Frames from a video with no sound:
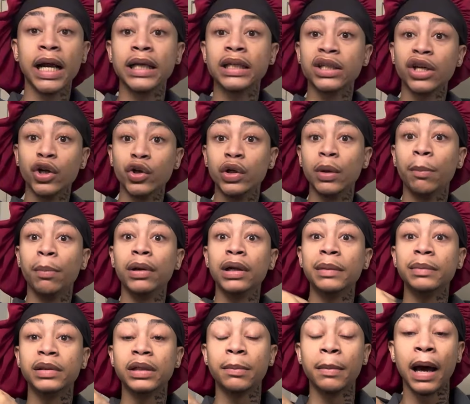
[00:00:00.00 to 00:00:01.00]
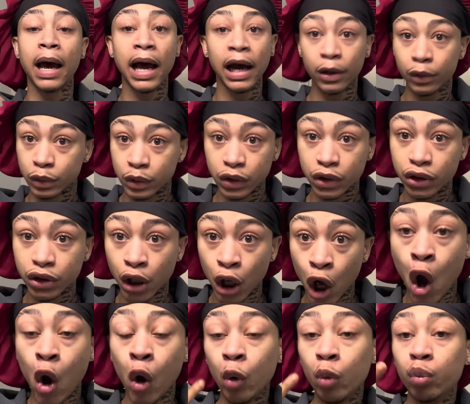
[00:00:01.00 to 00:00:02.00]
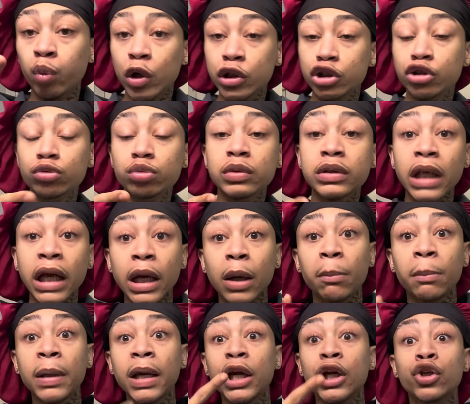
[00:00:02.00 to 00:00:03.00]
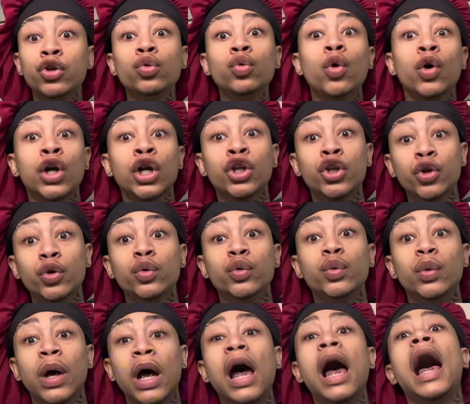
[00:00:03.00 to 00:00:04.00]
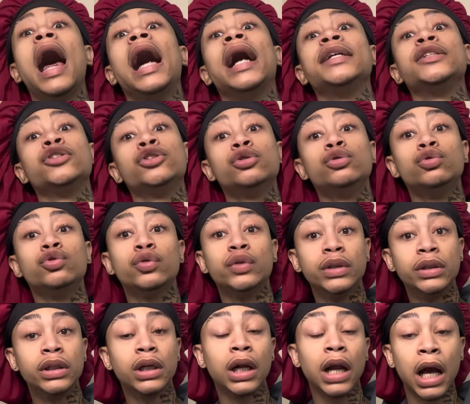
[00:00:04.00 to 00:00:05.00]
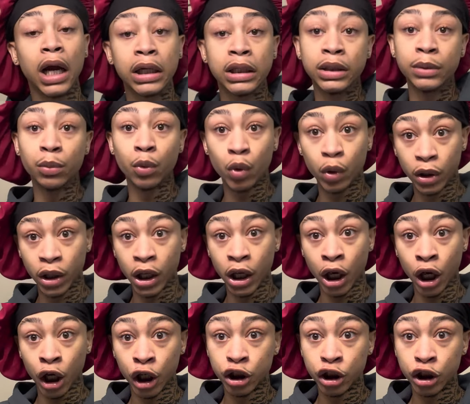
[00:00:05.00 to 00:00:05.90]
I tell you to pull up to my house. What you think me and you gonna do at 2, 3 o'clock in the morning?